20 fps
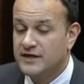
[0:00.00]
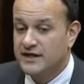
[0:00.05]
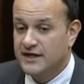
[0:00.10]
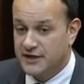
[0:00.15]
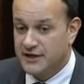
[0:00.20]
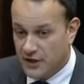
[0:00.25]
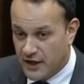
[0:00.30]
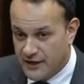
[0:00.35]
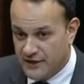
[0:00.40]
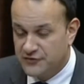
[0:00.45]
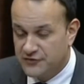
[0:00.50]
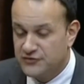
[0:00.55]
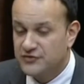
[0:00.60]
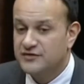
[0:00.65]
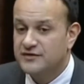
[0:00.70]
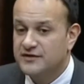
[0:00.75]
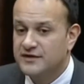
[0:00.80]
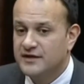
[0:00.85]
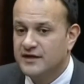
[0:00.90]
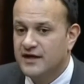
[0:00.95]
in Ireland,
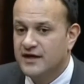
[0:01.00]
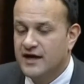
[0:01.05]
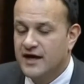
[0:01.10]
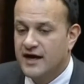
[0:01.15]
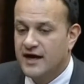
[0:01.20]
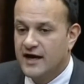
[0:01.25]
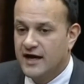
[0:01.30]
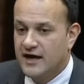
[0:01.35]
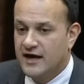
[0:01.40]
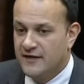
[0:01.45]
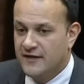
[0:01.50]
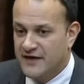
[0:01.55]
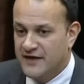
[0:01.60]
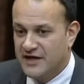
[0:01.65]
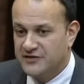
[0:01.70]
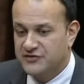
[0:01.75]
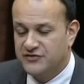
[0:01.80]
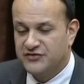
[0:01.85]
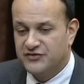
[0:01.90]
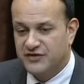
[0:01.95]
and
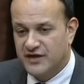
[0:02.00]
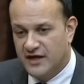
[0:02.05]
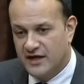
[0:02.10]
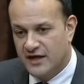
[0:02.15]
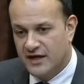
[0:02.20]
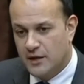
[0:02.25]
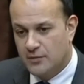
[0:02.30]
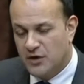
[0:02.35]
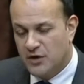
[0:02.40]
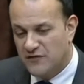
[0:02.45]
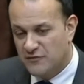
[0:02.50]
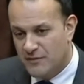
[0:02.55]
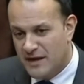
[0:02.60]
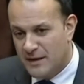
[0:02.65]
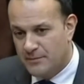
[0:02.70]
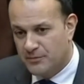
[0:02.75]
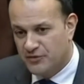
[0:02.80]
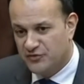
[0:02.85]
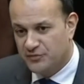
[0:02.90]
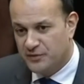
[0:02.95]
that's a private
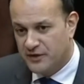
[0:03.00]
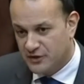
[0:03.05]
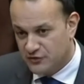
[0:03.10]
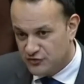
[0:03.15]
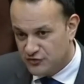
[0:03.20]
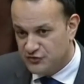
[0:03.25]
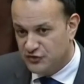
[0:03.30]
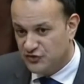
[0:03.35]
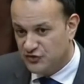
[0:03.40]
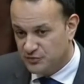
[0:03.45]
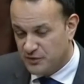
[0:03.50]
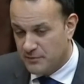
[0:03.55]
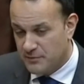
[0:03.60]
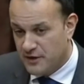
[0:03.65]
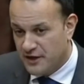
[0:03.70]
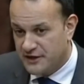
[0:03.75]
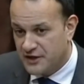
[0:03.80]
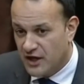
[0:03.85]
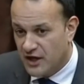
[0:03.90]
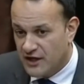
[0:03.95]
member's bill introduced by
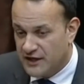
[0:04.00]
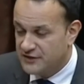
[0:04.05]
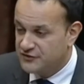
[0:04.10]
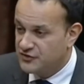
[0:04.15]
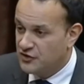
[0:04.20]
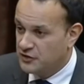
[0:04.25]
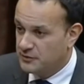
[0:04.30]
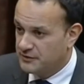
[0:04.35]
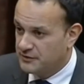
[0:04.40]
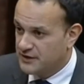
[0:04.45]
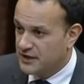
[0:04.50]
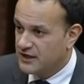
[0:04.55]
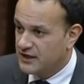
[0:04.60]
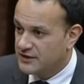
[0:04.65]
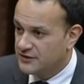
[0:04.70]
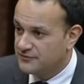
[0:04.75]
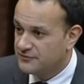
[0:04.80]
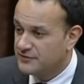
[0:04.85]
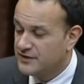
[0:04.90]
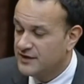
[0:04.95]
my colleague Tony
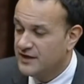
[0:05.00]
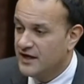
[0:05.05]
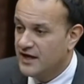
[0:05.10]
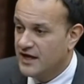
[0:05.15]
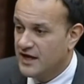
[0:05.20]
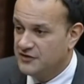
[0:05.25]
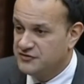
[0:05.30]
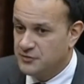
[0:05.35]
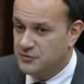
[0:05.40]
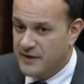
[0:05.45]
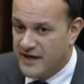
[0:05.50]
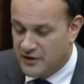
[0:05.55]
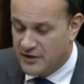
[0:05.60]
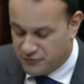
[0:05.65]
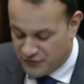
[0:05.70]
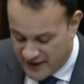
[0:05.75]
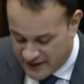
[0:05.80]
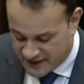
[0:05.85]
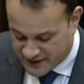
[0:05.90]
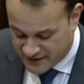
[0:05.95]
McLaughlin to ban
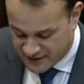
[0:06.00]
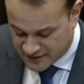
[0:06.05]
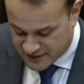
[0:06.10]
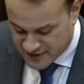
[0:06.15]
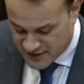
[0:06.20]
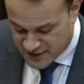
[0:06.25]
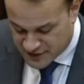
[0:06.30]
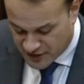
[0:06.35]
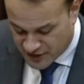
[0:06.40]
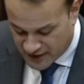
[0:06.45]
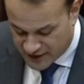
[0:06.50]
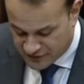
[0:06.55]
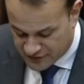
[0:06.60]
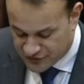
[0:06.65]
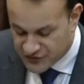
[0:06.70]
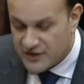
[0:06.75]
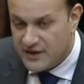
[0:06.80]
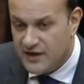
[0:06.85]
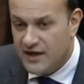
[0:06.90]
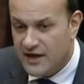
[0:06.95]
fracking in
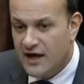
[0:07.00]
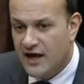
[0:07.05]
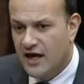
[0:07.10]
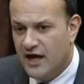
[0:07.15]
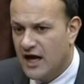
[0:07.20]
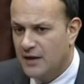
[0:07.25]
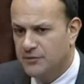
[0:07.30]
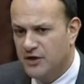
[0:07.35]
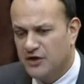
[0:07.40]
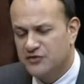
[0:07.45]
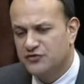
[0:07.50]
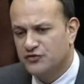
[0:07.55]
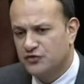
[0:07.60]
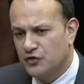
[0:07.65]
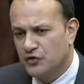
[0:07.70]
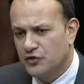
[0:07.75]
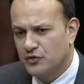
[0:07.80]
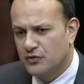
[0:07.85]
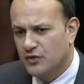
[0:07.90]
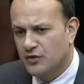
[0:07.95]
Ireland. I'm not
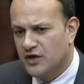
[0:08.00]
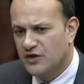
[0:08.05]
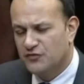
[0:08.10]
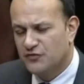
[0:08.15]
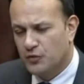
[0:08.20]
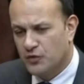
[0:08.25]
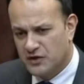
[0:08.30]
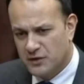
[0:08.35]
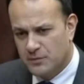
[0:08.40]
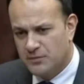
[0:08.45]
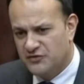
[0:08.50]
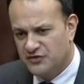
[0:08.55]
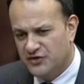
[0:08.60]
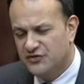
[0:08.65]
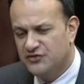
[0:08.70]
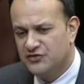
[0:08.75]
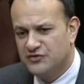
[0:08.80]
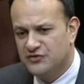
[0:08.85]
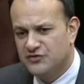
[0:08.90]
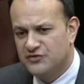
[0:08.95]
sure if we're in a
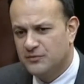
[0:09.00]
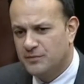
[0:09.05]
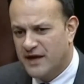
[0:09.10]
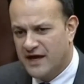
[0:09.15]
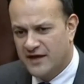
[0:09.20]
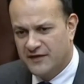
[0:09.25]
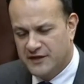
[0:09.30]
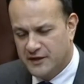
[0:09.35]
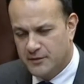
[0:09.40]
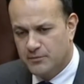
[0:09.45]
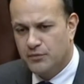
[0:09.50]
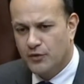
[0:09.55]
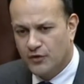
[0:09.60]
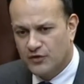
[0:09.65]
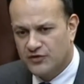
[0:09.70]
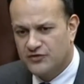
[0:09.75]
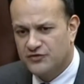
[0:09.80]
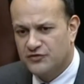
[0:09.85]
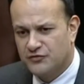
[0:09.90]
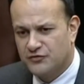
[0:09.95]
position to ban the
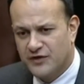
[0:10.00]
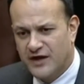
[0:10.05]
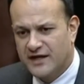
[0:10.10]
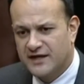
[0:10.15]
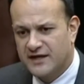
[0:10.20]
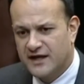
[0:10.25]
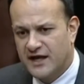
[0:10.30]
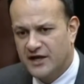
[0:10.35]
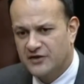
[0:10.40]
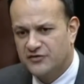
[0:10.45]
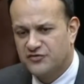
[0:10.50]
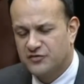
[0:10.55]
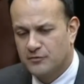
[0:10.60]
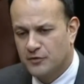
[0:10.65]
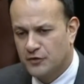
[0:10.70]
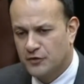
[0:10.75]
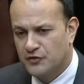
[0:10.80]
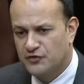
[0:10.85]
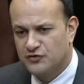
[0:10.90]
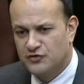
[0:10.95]
import of fracked gas
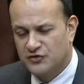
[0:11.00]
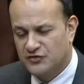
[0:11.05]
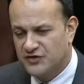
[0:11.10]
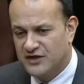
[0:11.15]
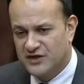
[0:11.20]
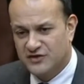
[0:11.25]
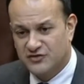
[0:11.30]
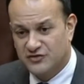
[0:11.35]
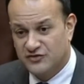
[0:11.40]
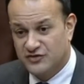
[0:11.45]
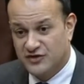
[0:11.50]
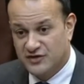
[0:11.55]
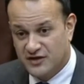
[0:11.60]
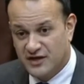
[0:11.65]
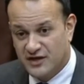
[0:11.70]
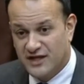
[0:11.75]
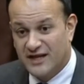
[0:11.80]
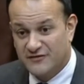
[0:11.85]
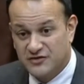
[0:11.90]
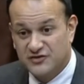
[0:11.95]
from other jurisdictions. I'd
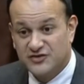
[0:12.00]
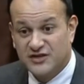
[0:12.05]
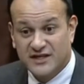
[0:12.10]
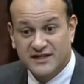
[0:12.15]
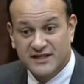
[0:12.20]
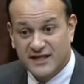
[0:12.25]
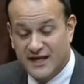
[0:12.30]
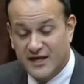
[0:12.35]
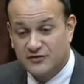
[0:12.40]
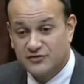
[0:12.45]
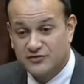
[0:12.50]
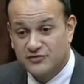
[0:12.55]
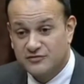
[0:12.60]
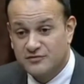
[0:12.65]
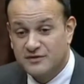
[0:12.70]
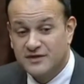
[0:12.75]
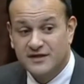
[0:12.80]
have to check that out.